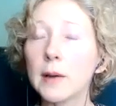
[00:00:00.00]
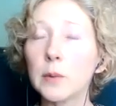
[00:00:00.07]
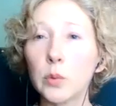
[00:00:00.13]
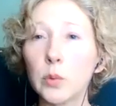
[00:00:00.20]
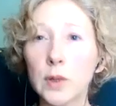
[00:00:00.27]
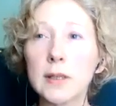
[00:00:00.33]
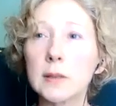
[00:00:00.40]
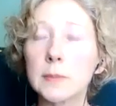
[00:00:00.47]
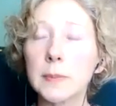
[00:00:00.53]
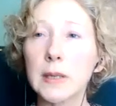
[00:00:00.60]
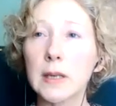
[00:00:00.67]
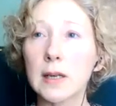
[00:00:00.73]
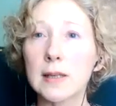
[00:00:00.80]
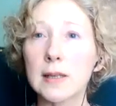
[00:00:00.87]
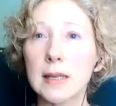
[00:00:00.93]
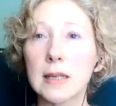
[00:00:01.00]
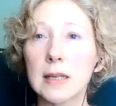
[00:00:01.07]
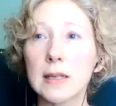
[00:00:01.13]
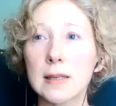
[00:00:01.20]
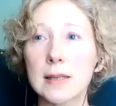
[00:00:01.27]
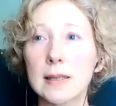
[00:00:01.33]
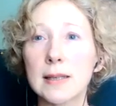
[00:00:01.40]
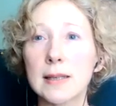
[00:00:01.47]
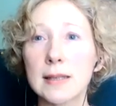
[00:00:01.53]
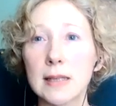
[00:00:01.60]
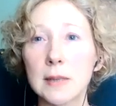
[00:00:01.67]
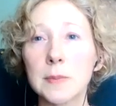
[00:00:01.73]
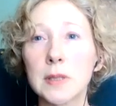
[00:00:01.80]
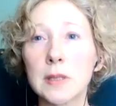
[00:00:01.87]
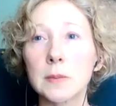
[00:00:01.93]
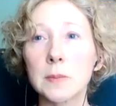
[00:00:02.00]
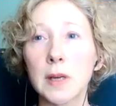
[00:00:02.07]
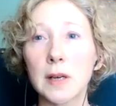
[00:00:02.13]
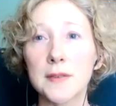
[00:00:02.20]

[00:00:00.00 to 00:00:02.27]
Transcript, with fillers: I wouldn't because it is a symptom